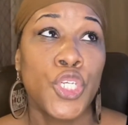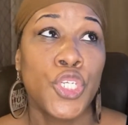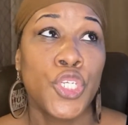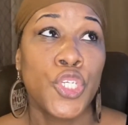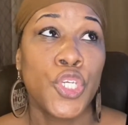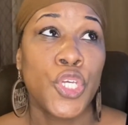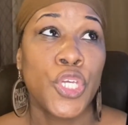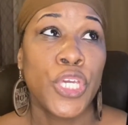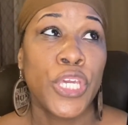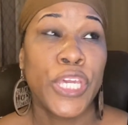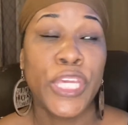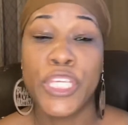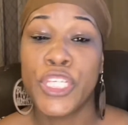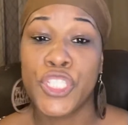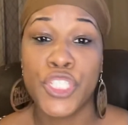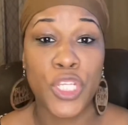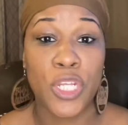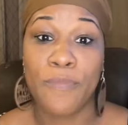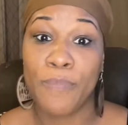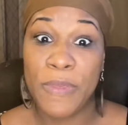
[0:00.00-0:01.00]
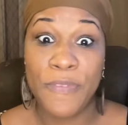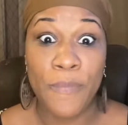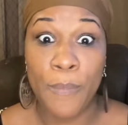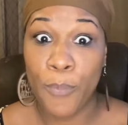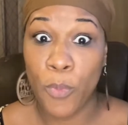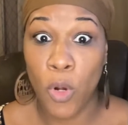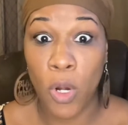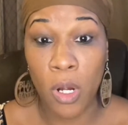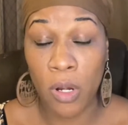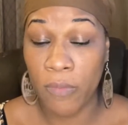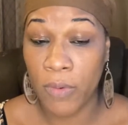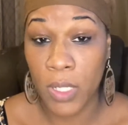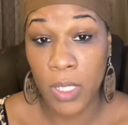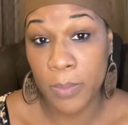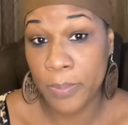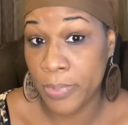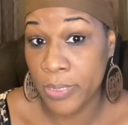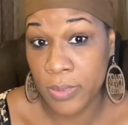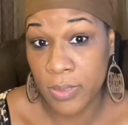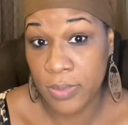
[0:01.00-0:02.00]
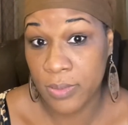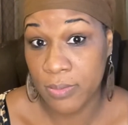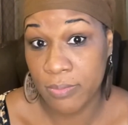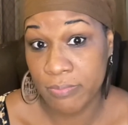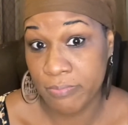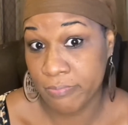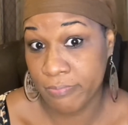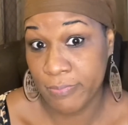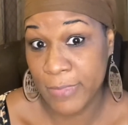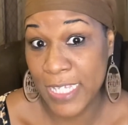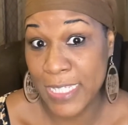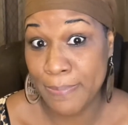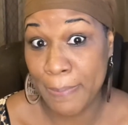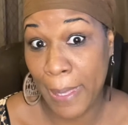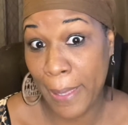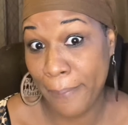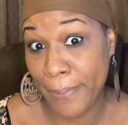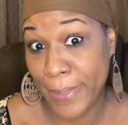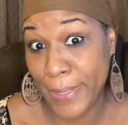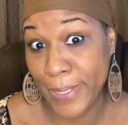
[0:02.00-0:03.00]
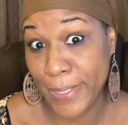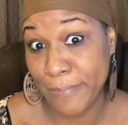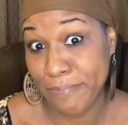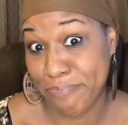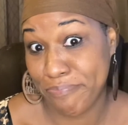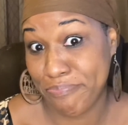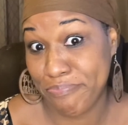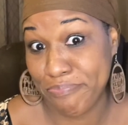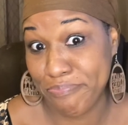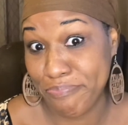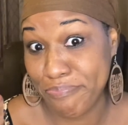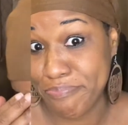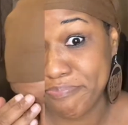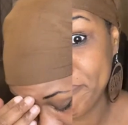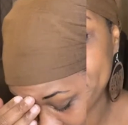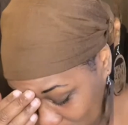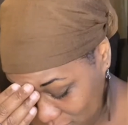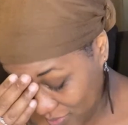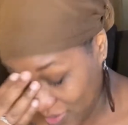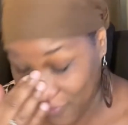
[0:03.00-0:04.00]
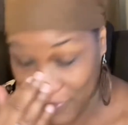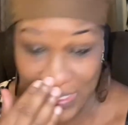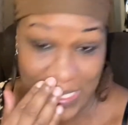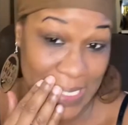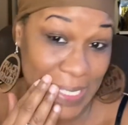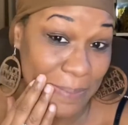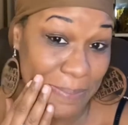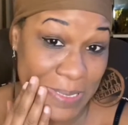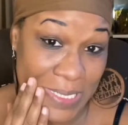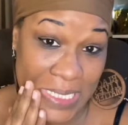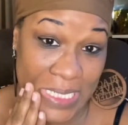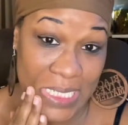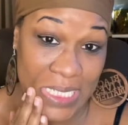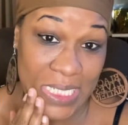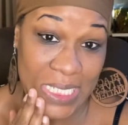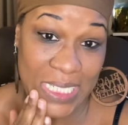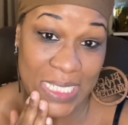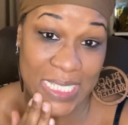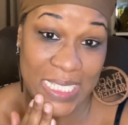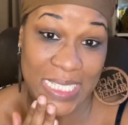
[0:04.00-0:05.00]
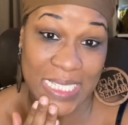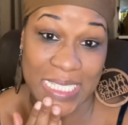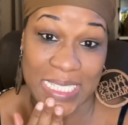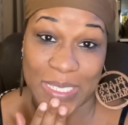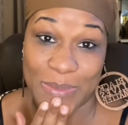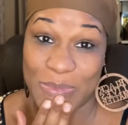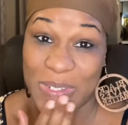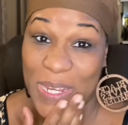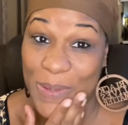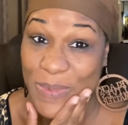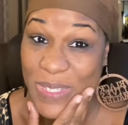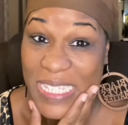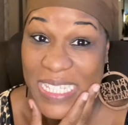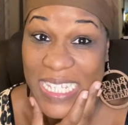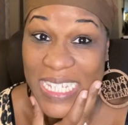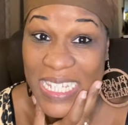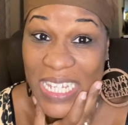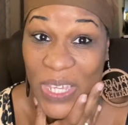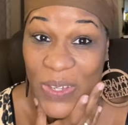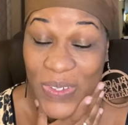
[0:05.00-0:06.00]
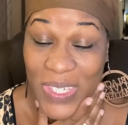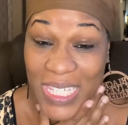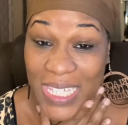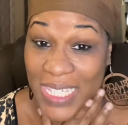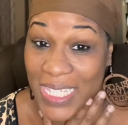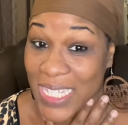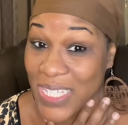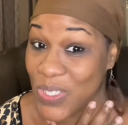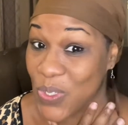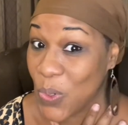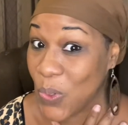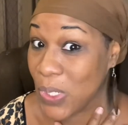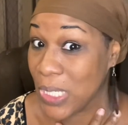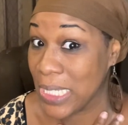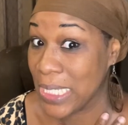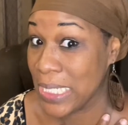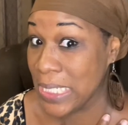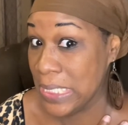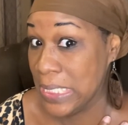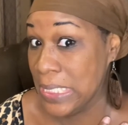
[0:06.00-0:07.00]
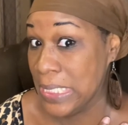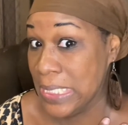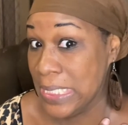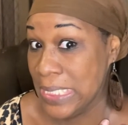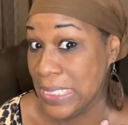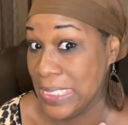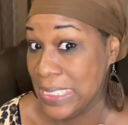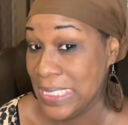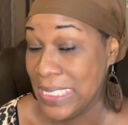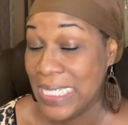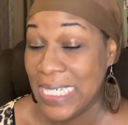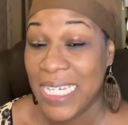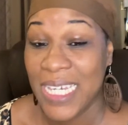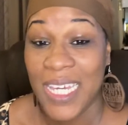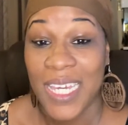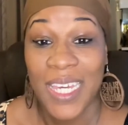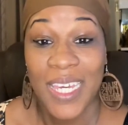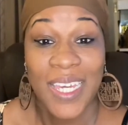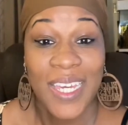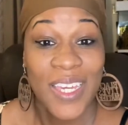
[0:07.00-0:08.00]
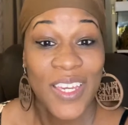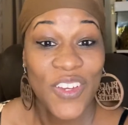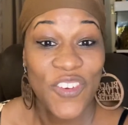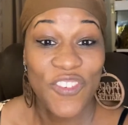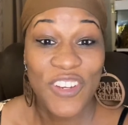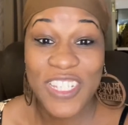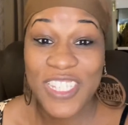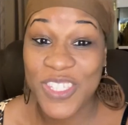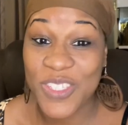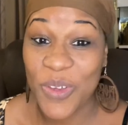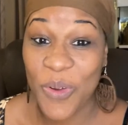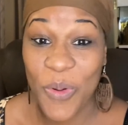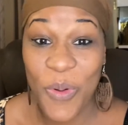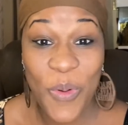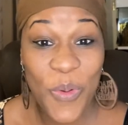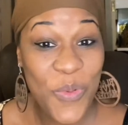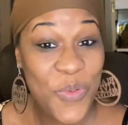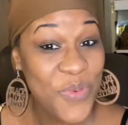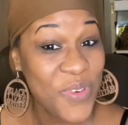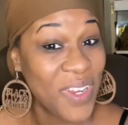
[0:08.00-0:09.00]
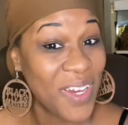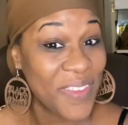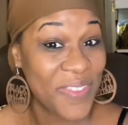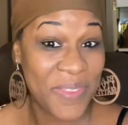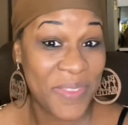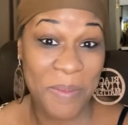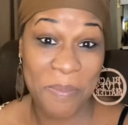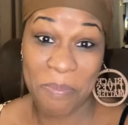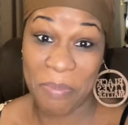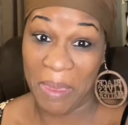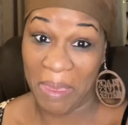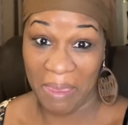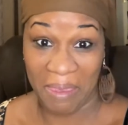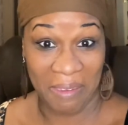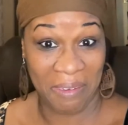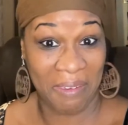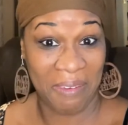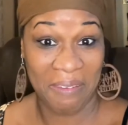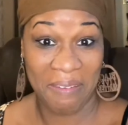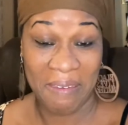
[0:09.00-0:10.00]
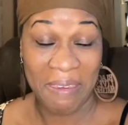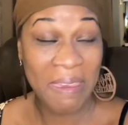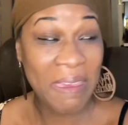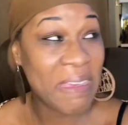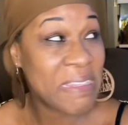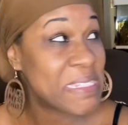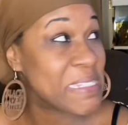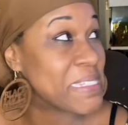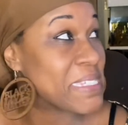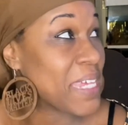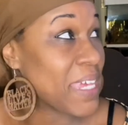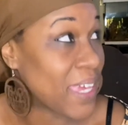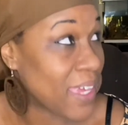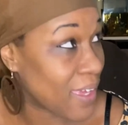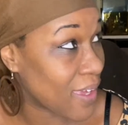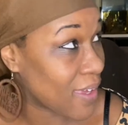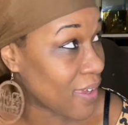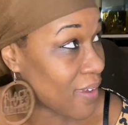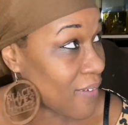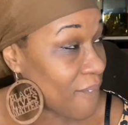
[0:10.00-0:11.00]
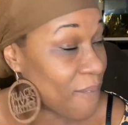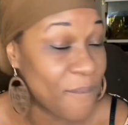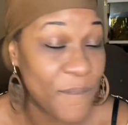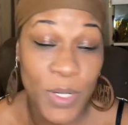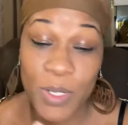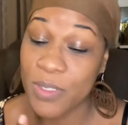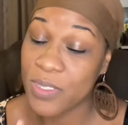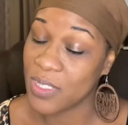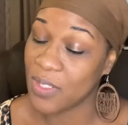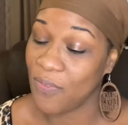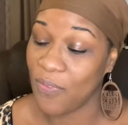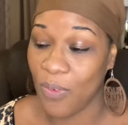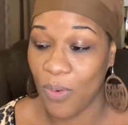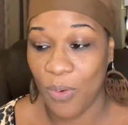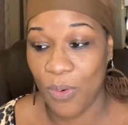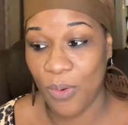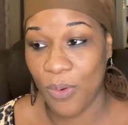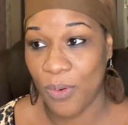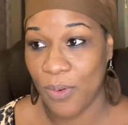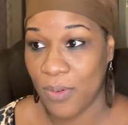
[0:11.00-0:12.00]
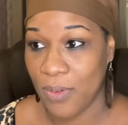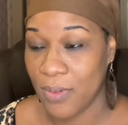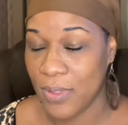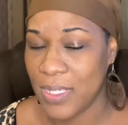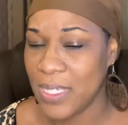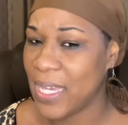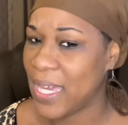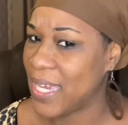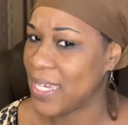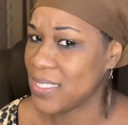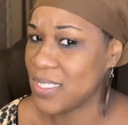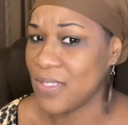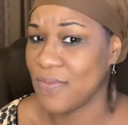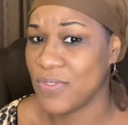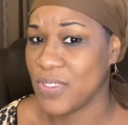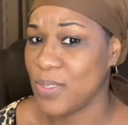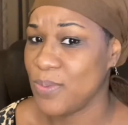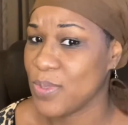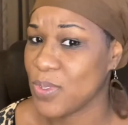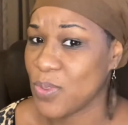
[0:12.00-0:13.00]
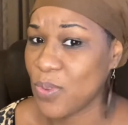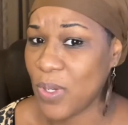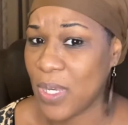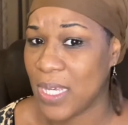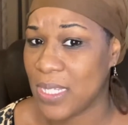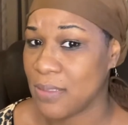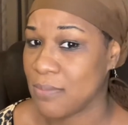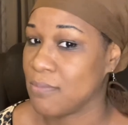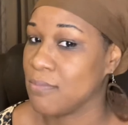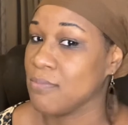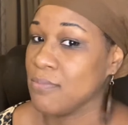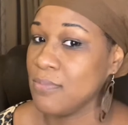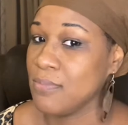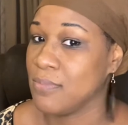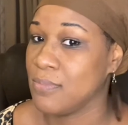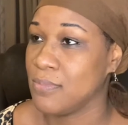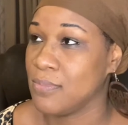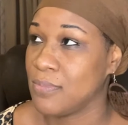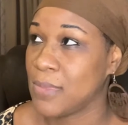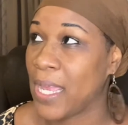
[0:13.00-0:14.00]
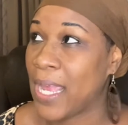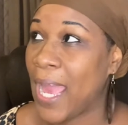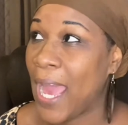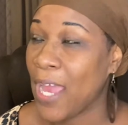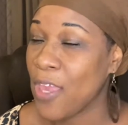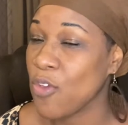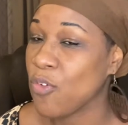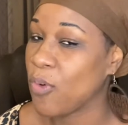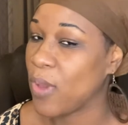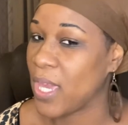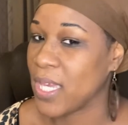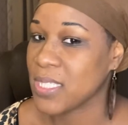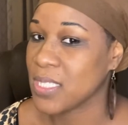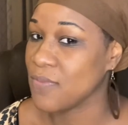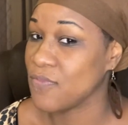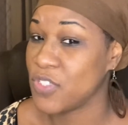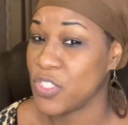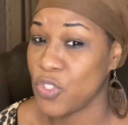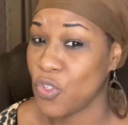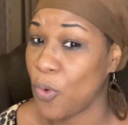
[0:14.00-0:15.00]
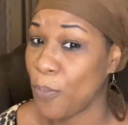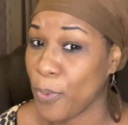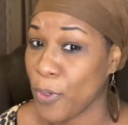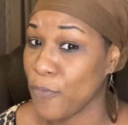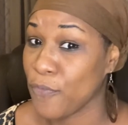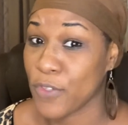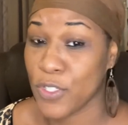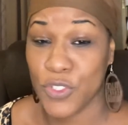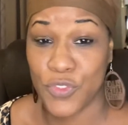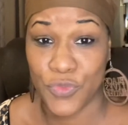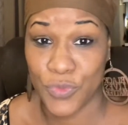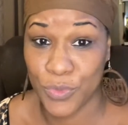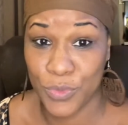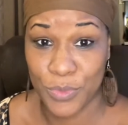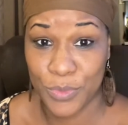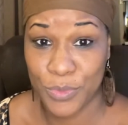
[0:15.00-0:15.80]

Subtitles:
he should have even brought her up. That's my opinion. Thinking about the reception, when they were sitting there eating and talking, Chris don't hold nothing back. He said, first of all, he asked if she was on, like, how you gonna ask if she on birth control?